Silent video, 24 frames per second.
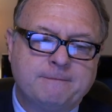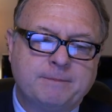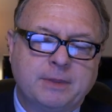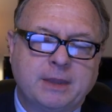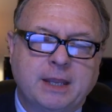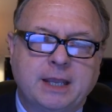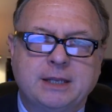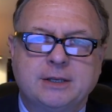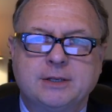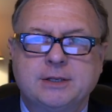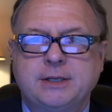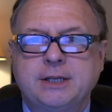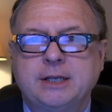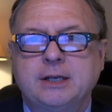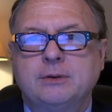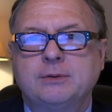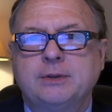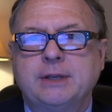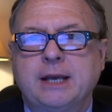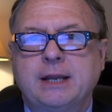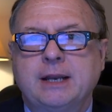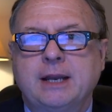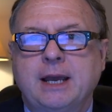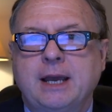It's still
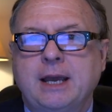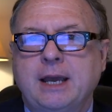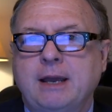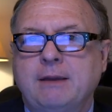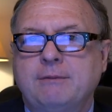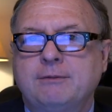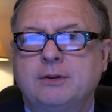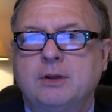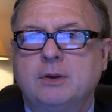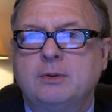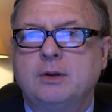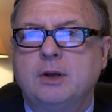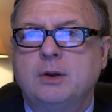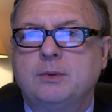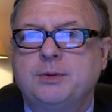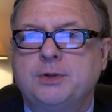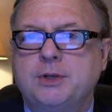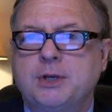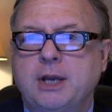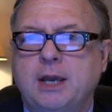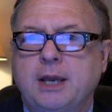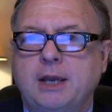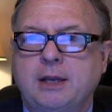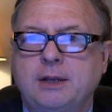down a half, so no
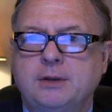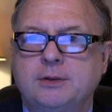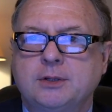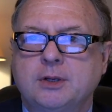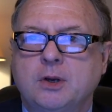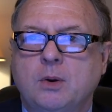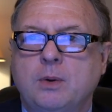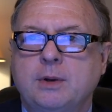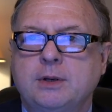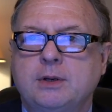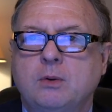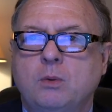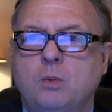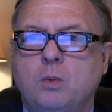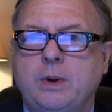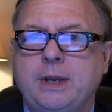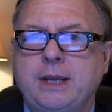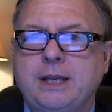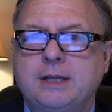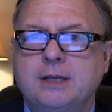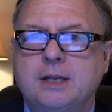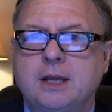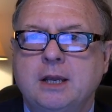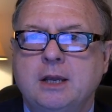change. Going to
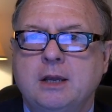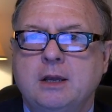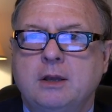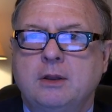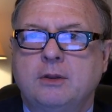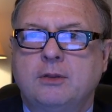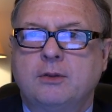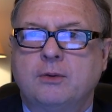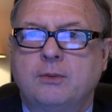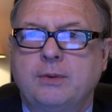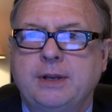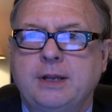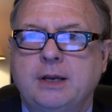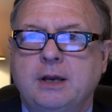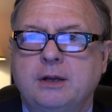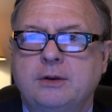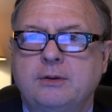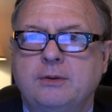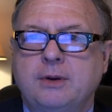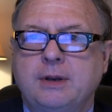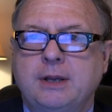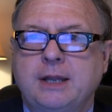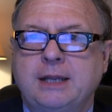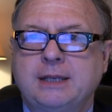wheat,
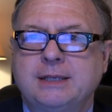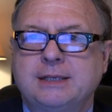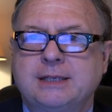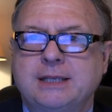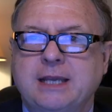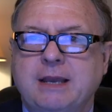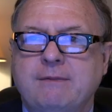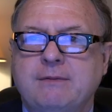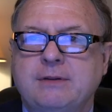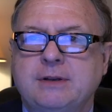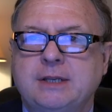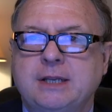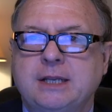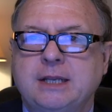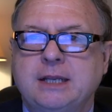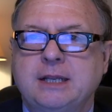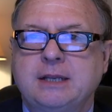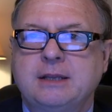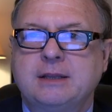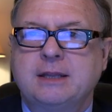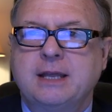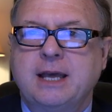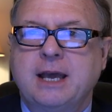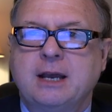
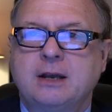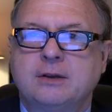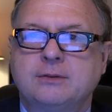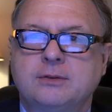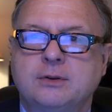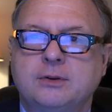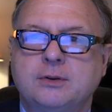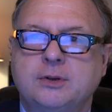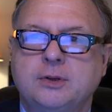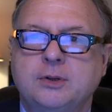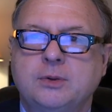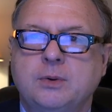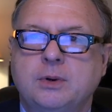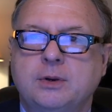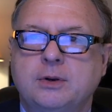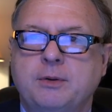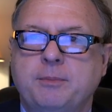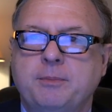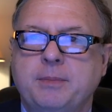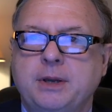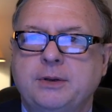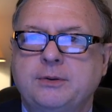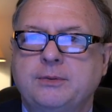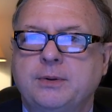
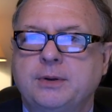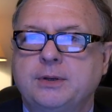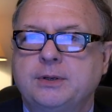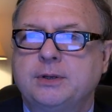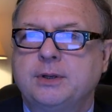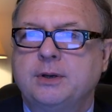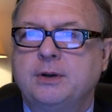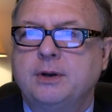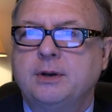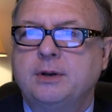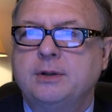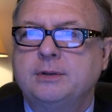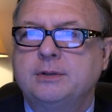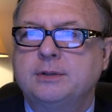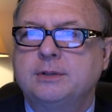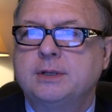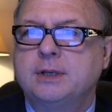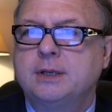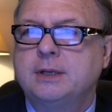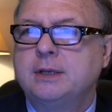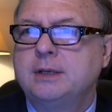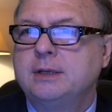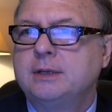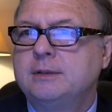317,200 metric tons.
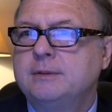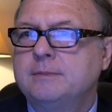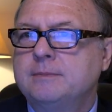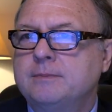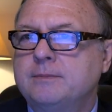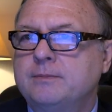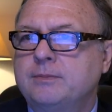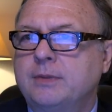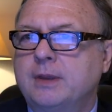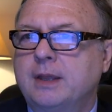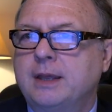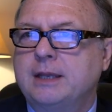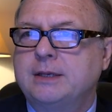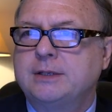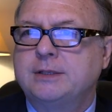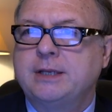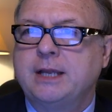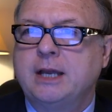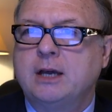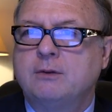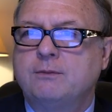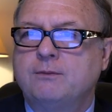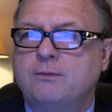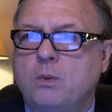That's
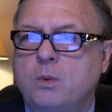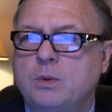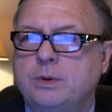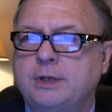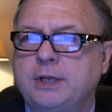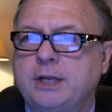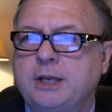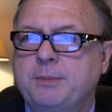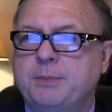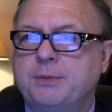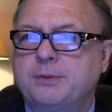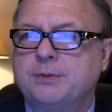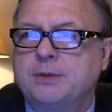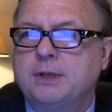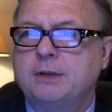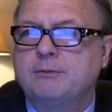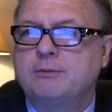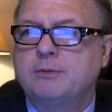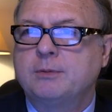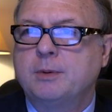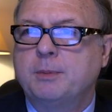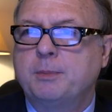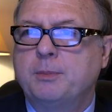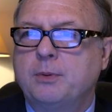down 14%
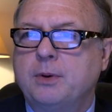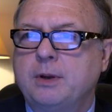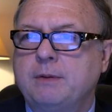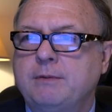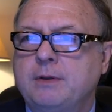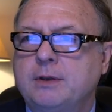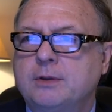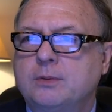from the previous